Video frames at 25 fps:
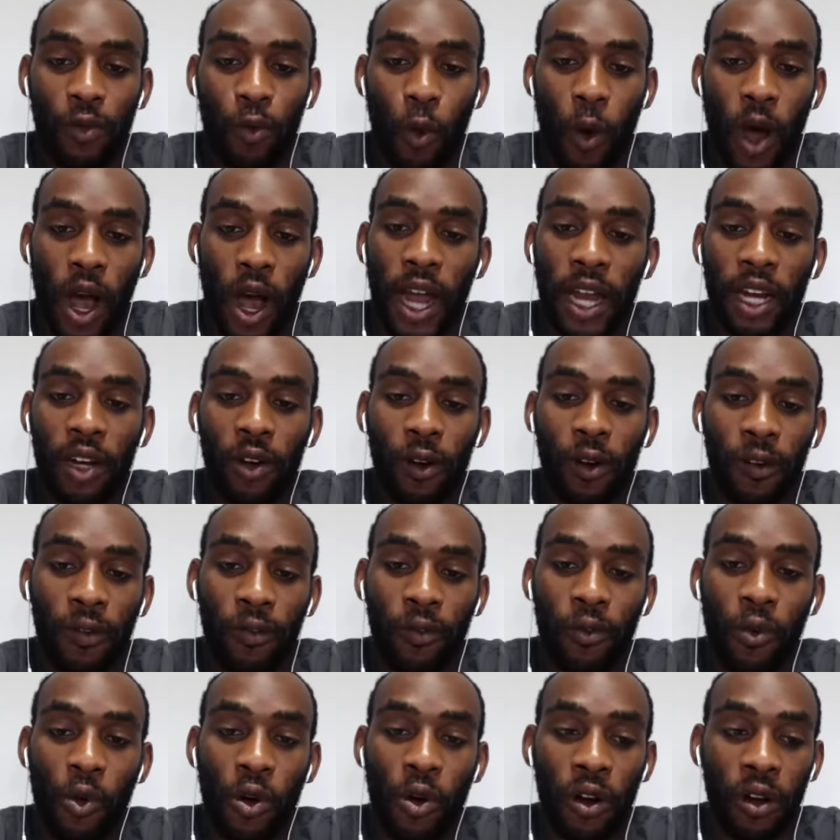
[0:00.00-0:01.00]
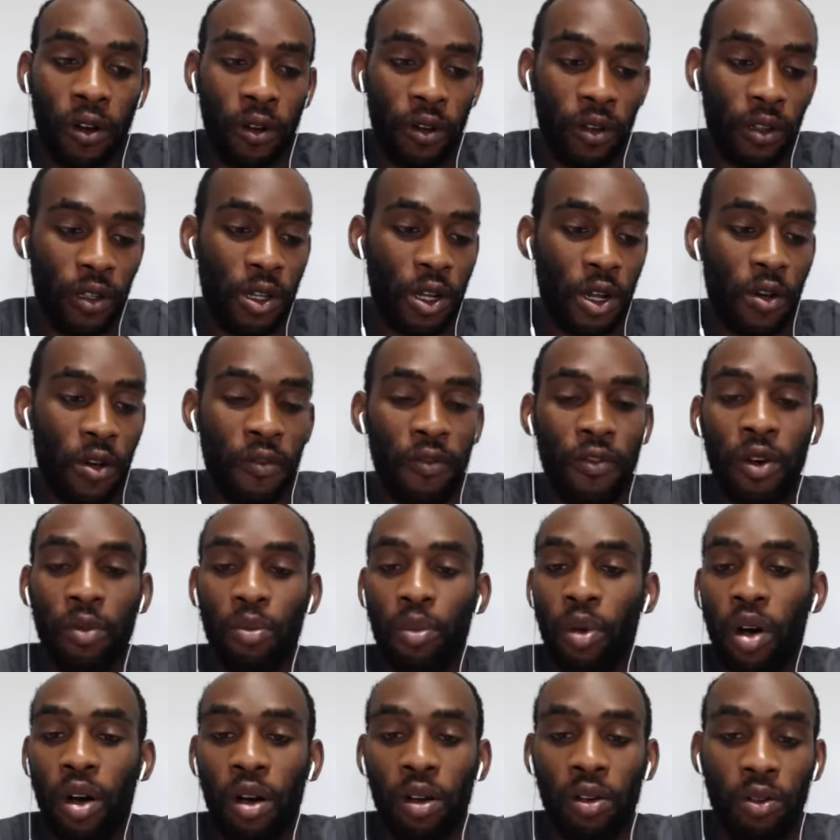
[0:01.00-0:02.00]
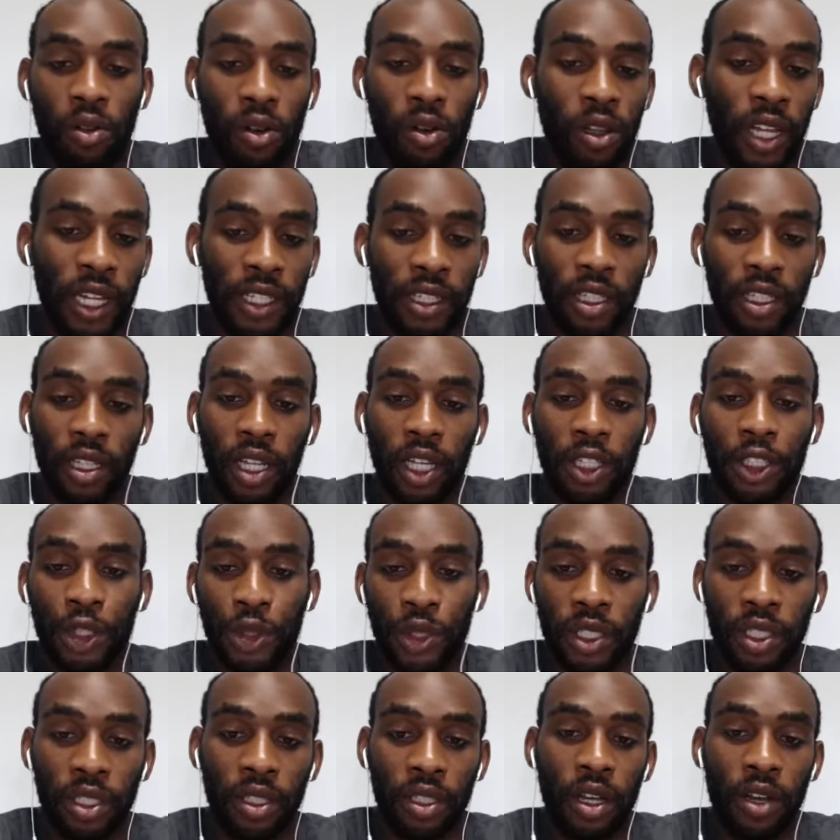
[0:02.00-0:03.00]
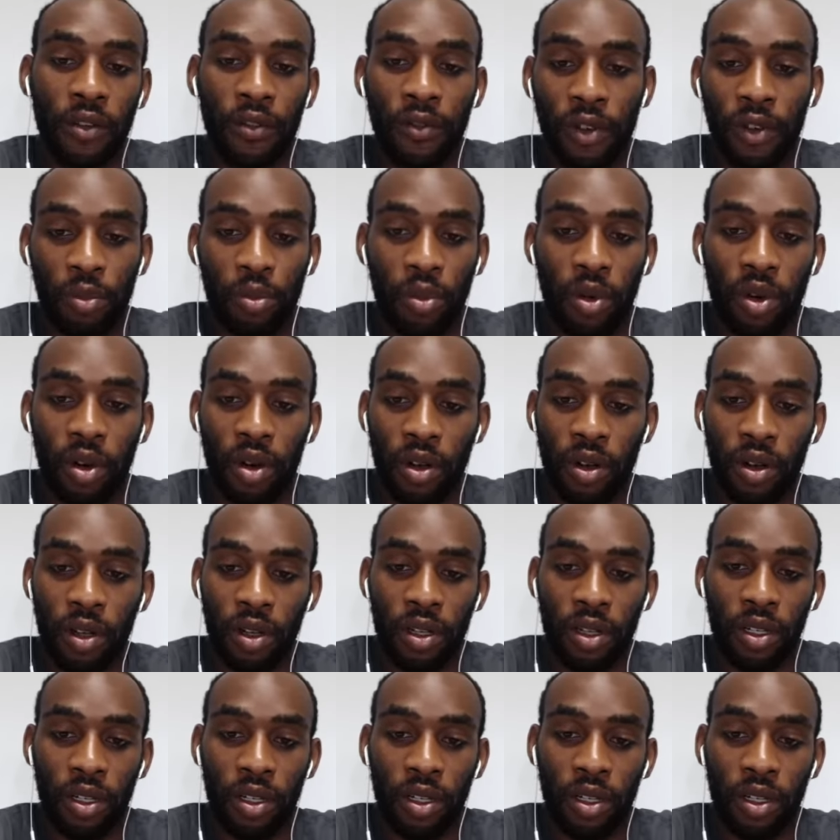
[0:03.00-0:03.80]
wine or for, you know, football, or like the luxuries of football?